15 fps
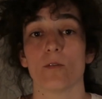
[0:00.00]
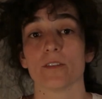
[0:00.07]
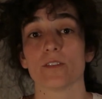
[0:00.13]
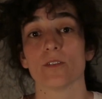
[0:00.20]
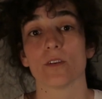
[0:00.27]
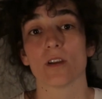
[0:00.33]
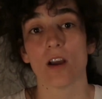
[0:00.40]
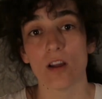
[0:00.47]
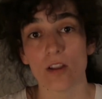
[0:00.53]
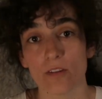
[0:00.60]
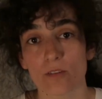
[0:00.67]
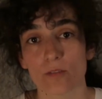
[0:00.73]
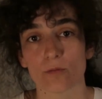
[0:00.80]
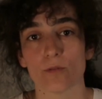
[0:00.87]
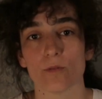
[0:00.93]
once you've gone
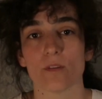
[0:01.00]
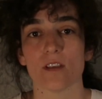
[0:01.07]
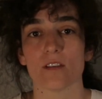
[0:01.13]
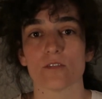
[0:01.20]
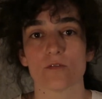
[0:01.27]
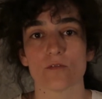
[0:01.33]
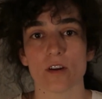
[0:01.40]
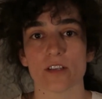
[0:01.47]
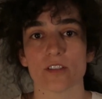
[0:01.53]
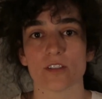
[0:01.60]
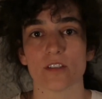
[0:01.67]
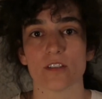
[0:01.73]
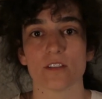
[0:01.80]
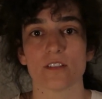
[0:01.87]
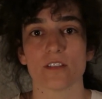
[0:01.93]
through the
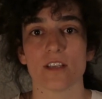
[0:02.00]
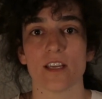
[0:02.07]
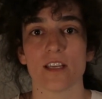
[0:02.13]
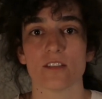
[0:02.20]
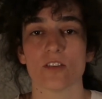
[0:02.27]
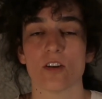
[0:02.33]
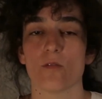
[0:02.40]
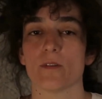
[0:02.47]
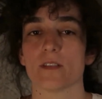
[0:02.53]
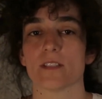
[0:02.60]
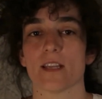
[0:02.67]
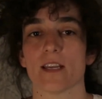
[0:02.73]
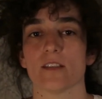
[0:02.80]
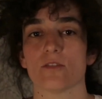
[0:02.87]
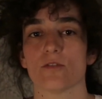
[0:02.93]
instructions, it's always
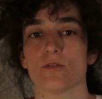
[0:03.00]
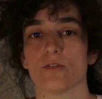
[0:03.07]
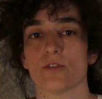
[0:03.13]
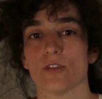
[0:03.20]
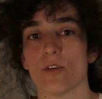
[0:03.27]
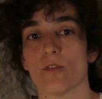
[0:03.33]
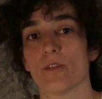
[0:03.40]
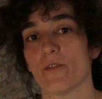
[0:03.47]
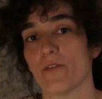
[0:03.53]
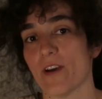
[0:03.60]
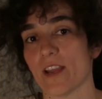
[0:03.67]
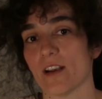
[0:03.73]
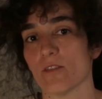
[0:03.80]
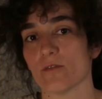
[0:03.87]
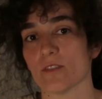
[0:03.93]
nice to show the
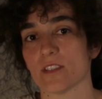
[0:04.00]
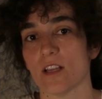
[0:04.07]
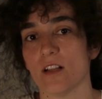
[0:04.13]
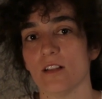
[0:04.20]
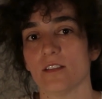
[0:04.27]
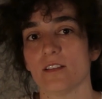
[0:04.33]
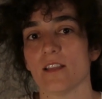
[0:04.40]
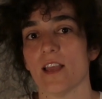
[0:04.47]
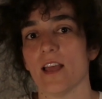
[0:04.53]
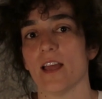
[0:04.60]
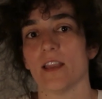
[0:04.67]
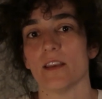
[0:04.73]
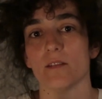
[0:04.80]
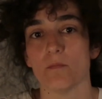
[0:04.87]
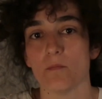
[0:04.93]
final result
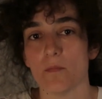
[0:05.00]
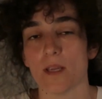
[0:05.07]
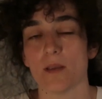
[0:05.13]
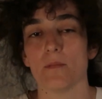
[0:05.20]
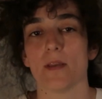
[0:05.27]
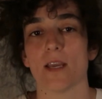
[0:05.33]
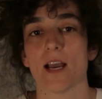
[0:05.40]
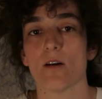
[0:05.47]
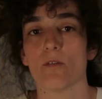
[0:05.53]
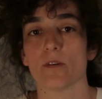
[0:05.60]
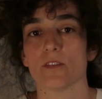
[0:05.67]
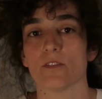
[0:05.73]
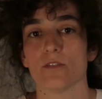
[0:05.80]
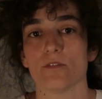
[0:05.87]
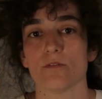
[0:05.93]
and maybe how
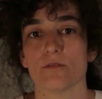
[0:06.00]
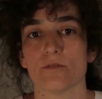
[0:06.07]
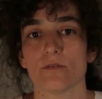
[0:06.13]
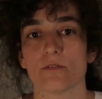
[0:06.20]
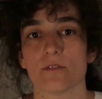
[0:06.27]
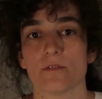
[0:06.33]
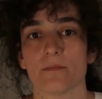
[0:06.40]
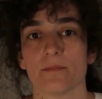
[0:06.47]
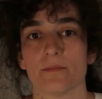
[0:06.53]
it's used.